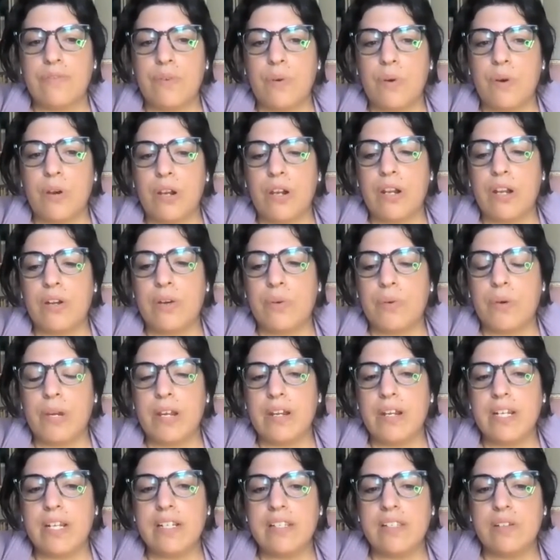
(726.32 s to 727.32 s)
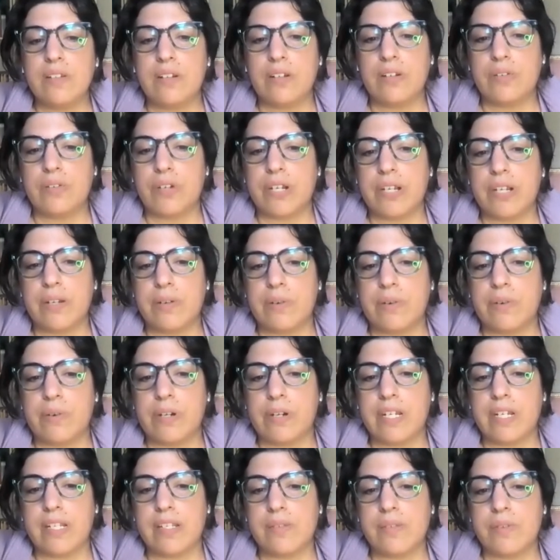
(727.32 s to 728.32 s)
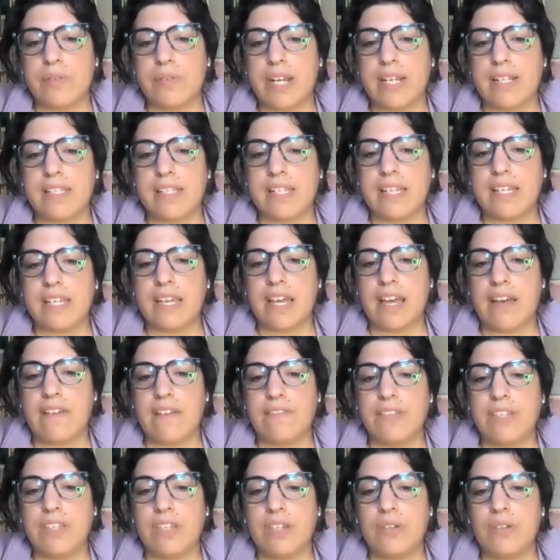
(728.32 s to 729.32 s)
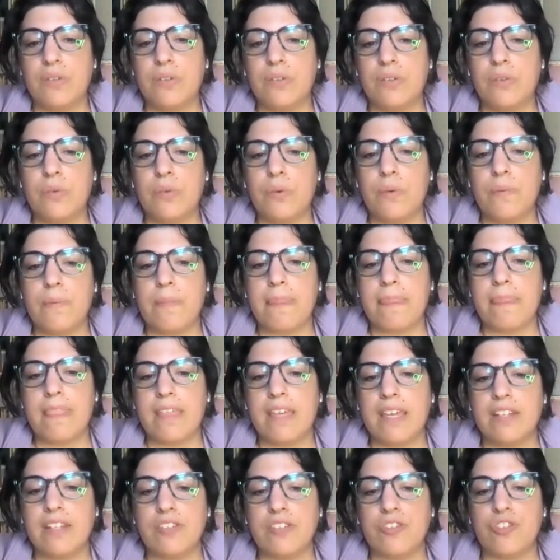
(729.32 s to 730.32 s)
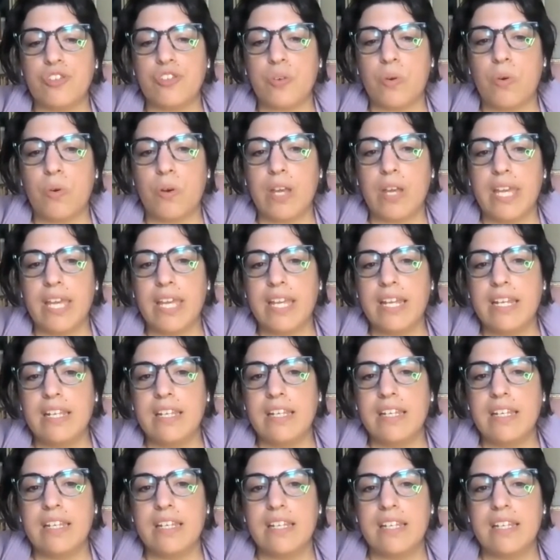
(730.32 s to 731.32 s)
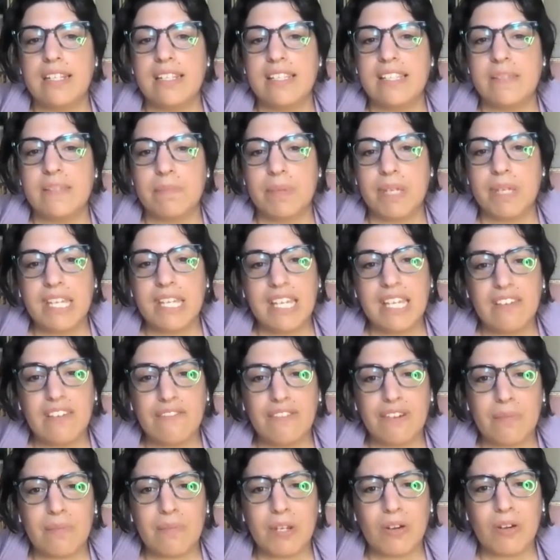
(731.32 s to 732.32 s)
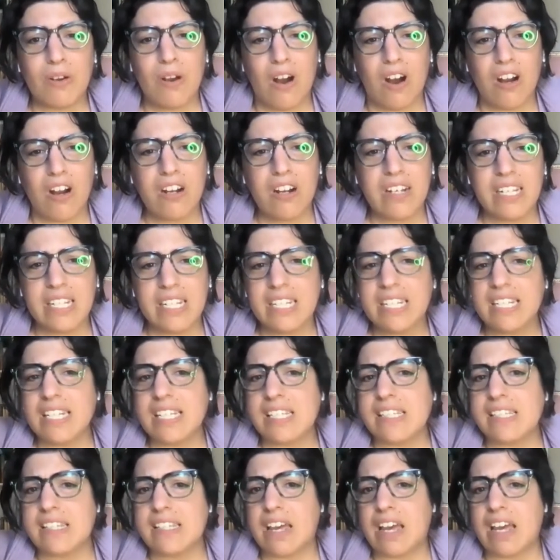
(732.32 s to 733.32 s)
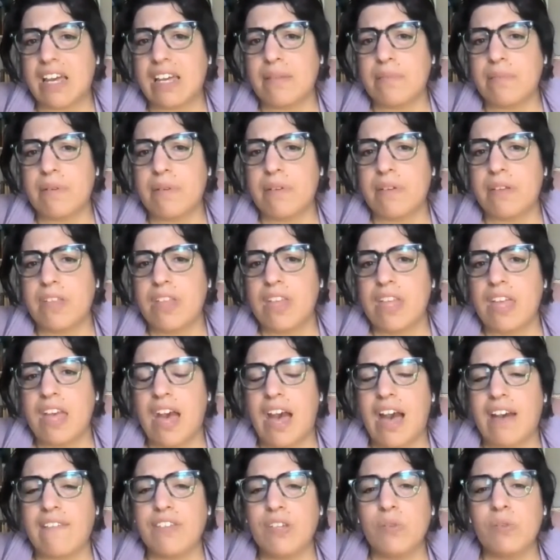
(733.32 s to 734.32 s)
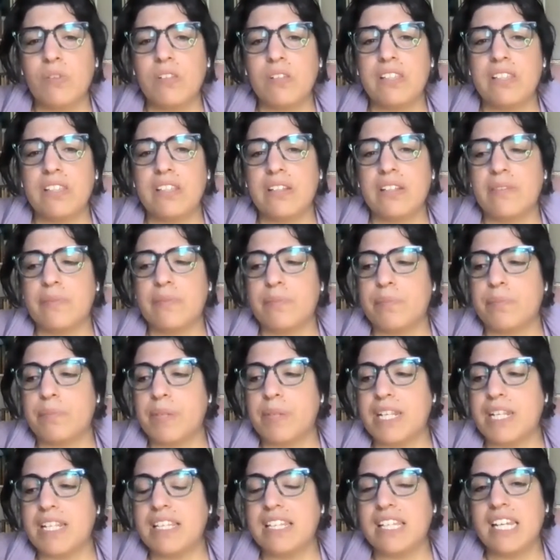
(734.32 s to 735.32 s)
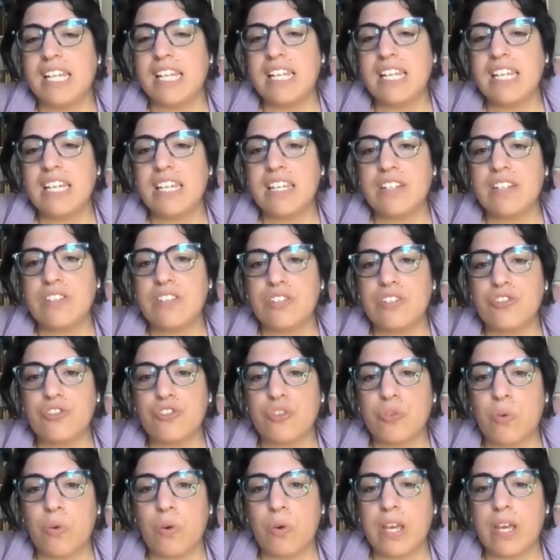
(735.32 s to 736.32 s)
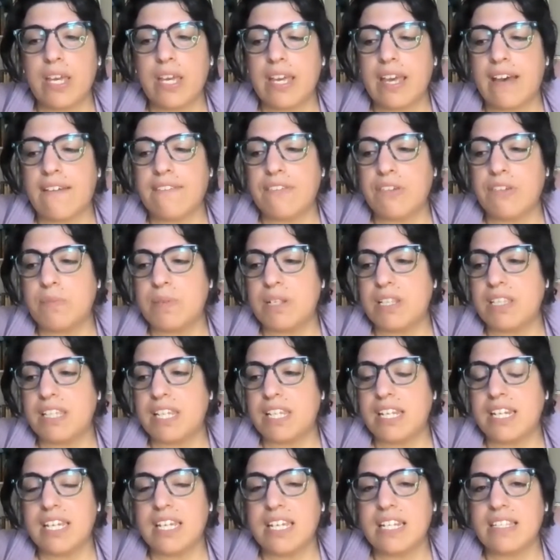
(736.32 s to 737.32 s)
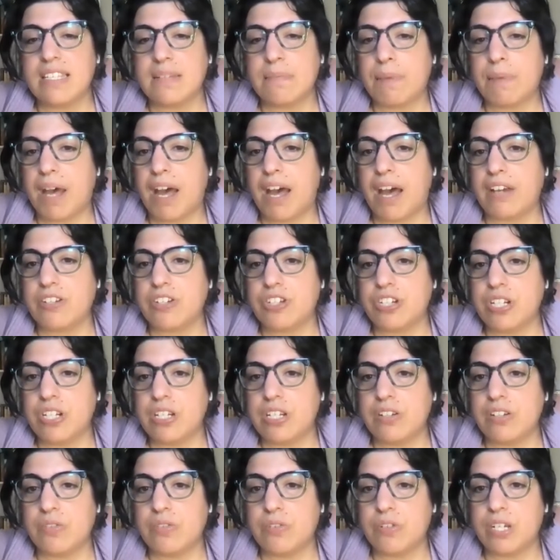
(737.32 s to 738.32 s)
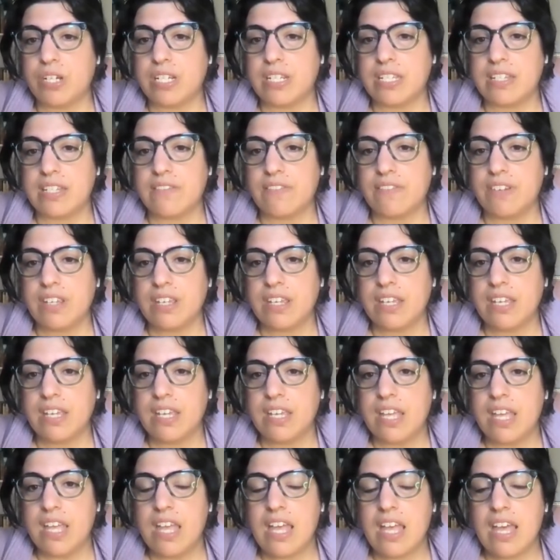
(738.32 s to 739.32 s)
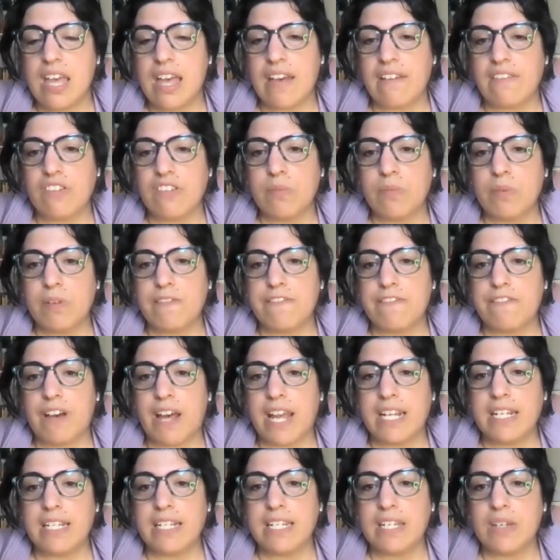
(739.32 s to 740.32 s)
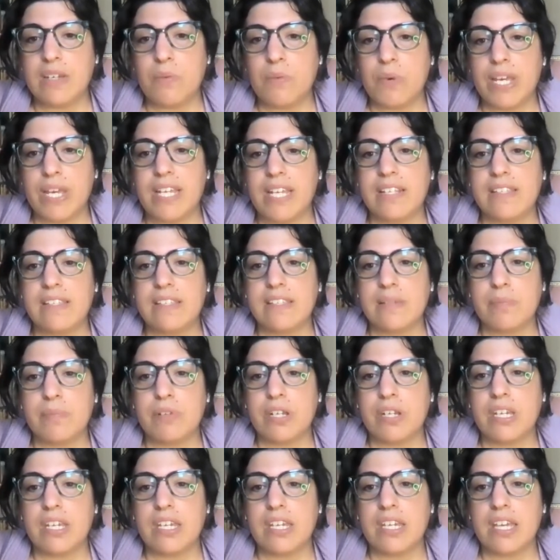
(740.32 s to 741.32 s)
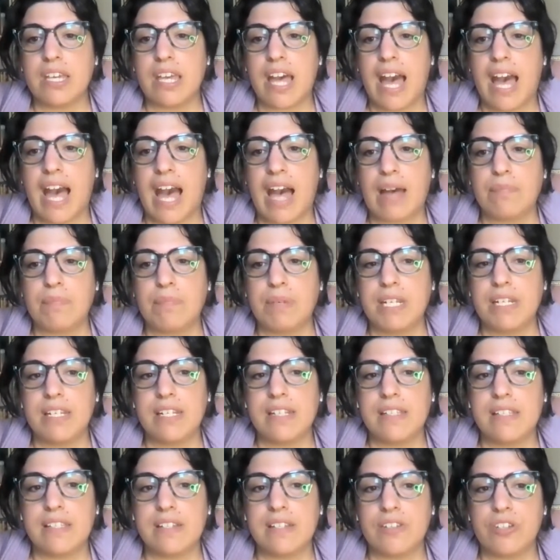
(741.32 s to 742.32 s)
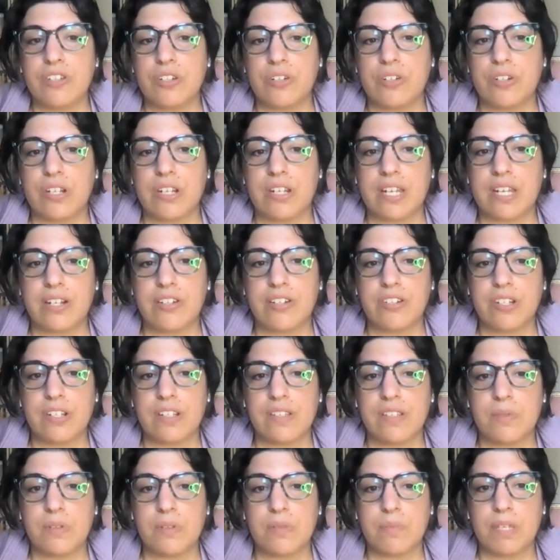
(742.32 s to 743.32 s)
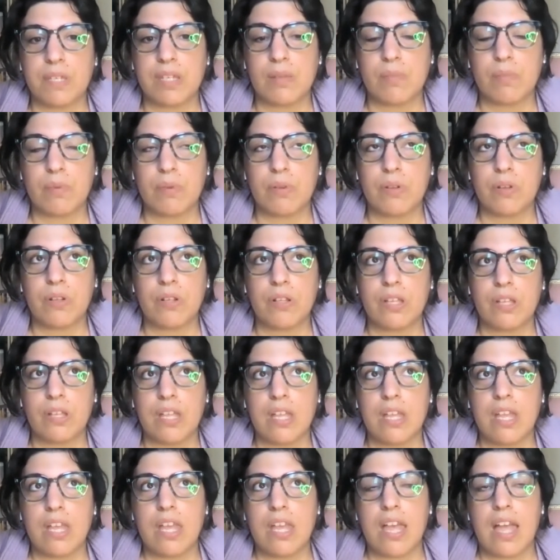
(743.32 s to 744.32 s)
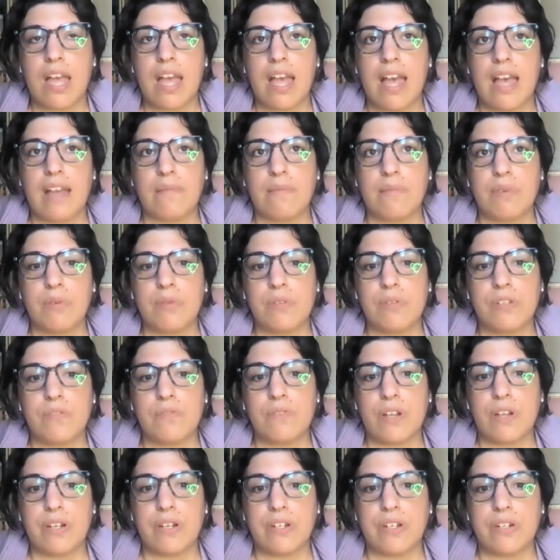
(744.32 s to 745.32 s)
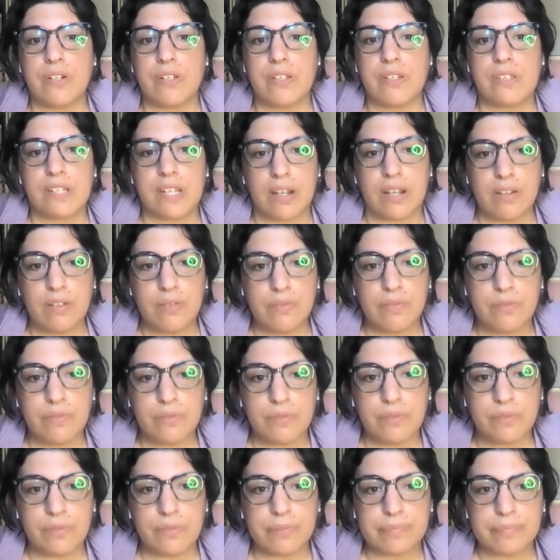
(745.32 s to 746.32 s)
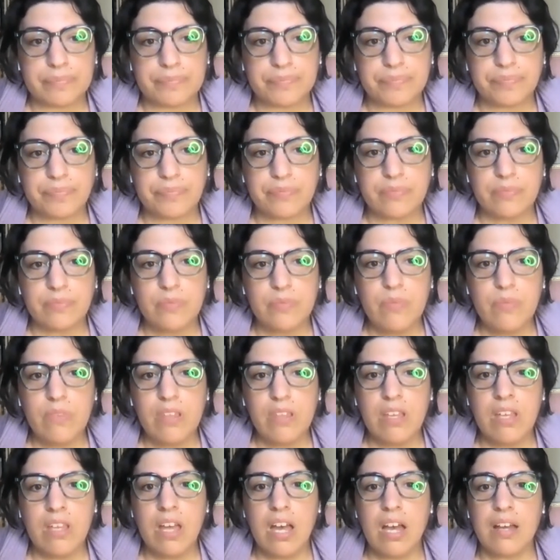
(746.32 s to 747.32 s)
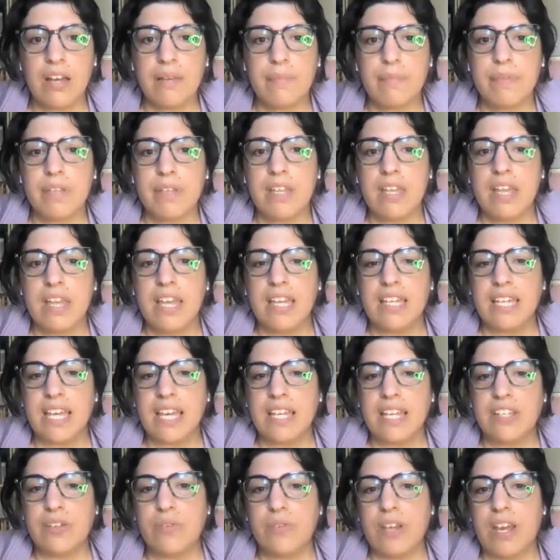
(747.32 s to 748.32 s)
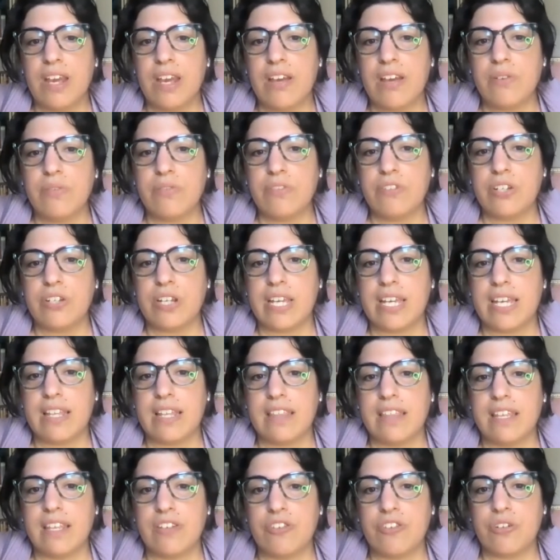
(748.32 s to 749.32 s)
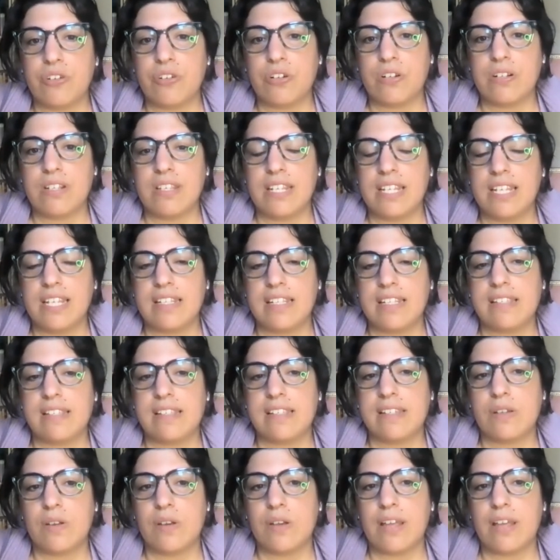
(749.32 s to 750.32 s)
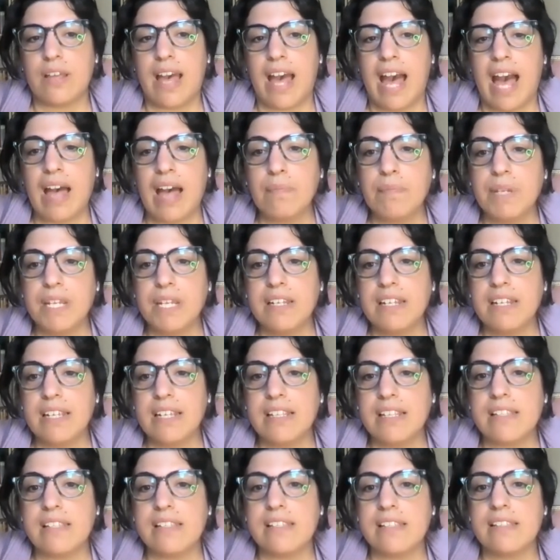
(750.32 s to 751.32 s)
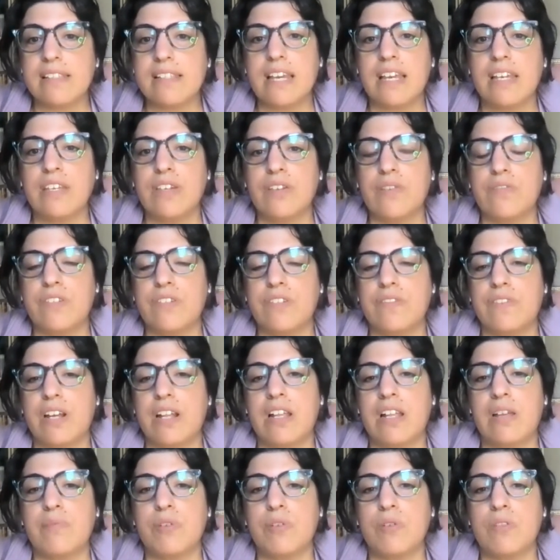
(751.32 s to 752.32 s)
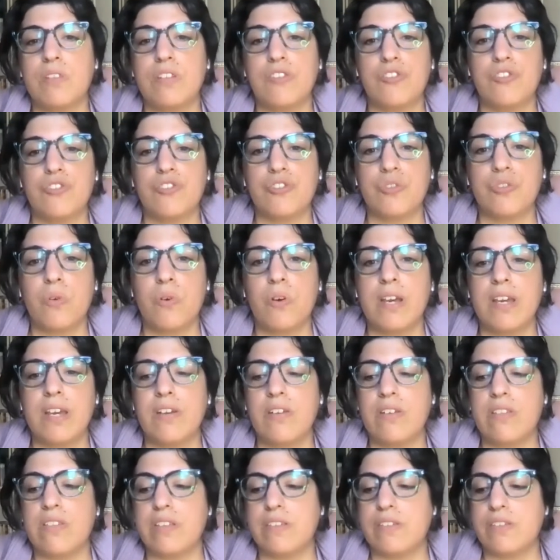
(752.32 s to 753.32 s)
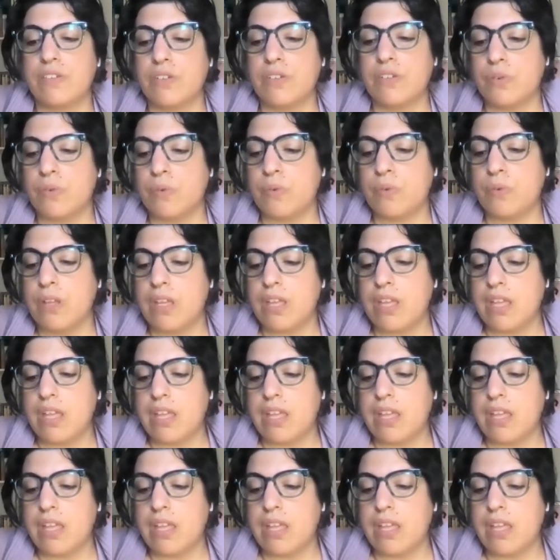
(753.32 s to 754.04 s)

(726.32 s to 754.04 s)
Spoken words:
For Aquarius or Aquarius rising, have you enjoyed speaking from your heart in this time? Have you been leaning into joy? Have you been leaning into passion and creativity? Have you been finding ways to bring happiness into your connections with people, and most of all yourself? Can you now turn this happiness that you've developed, or this joy, or this new